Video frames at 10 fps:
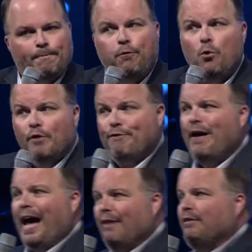four to
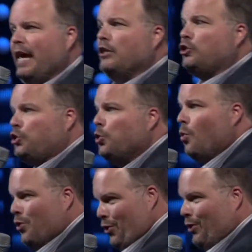five days
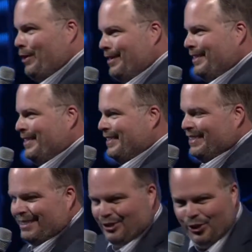shorter
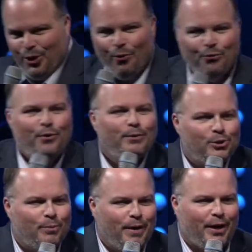to go through
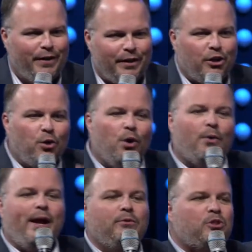Samaria than to go
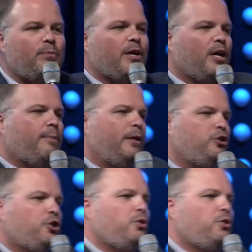around Samaria. But